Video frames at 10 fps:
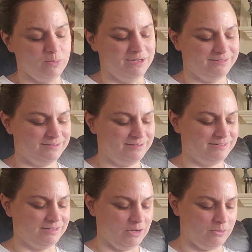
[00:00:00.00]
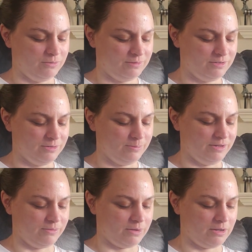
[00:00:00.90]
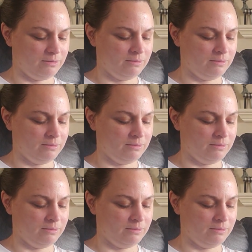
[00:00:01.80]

months, so it'll be okay.